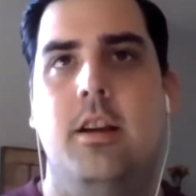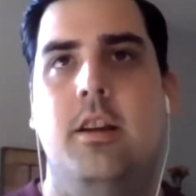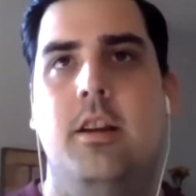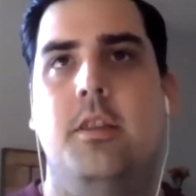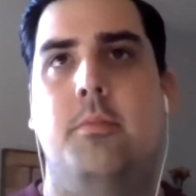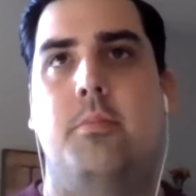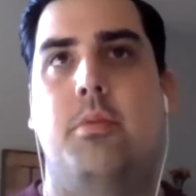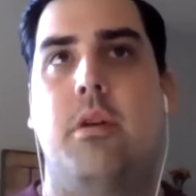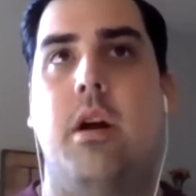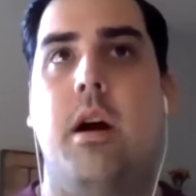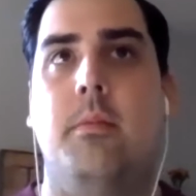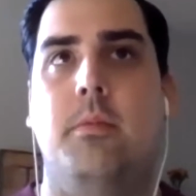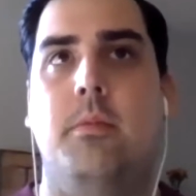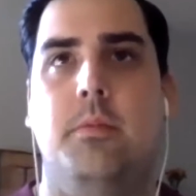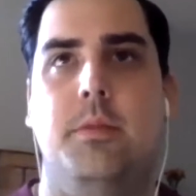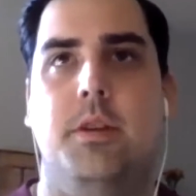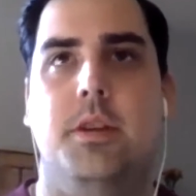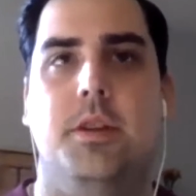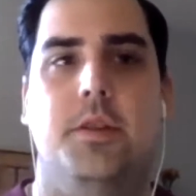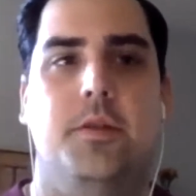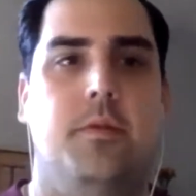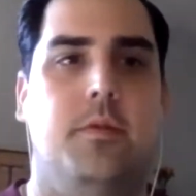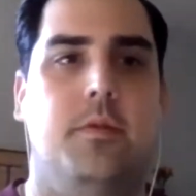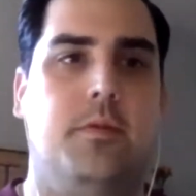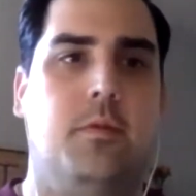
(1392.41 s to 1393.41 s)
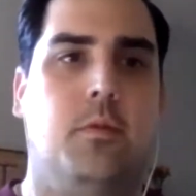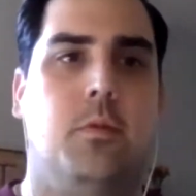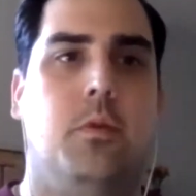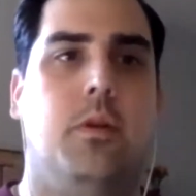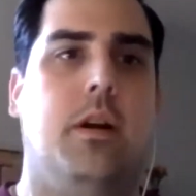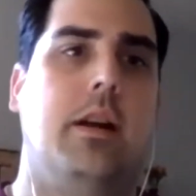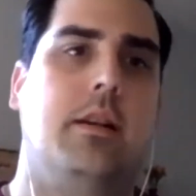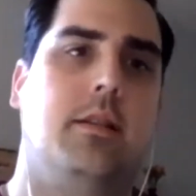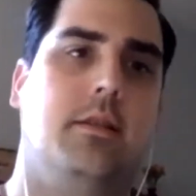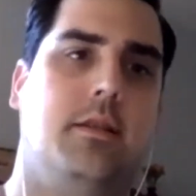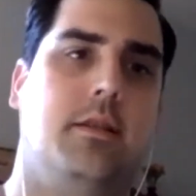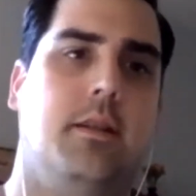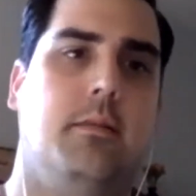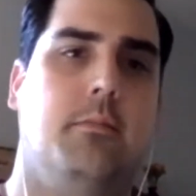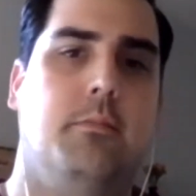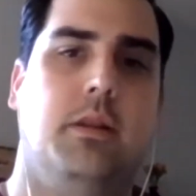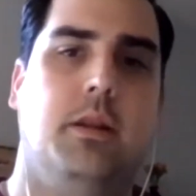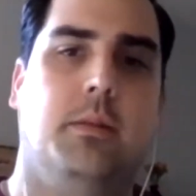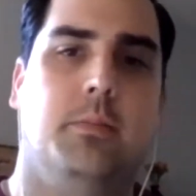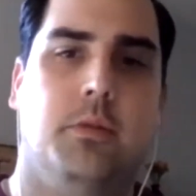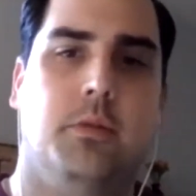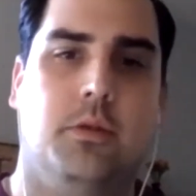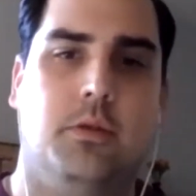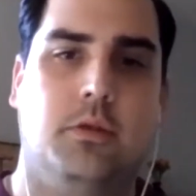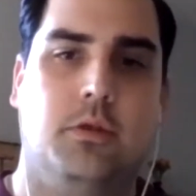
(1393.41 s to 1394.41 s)
The problem is 4 out of 10
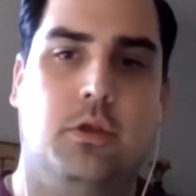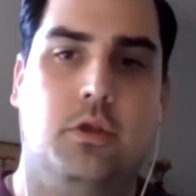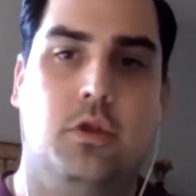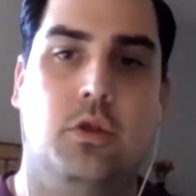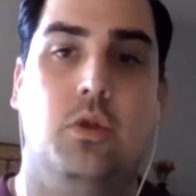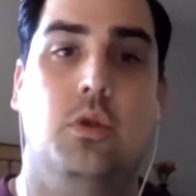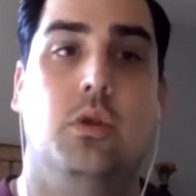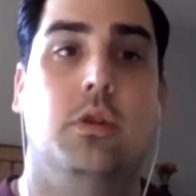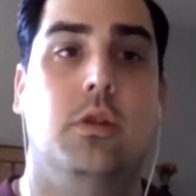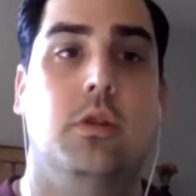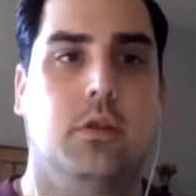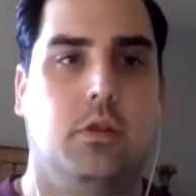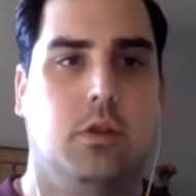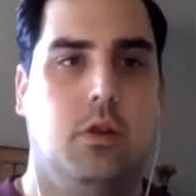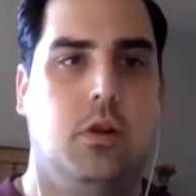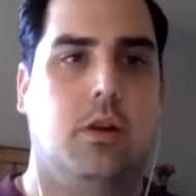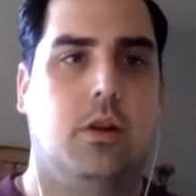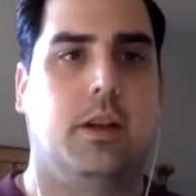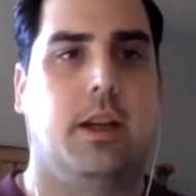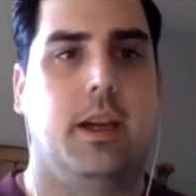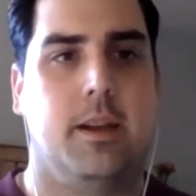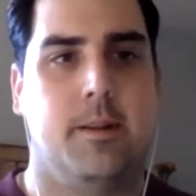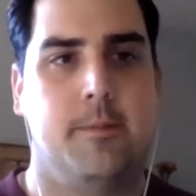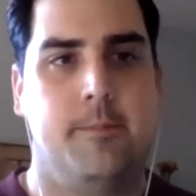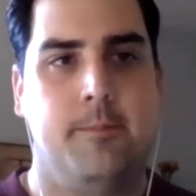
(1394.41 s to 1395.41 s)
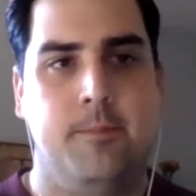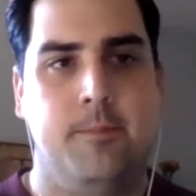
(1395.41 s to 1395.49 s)
people couldn't log in.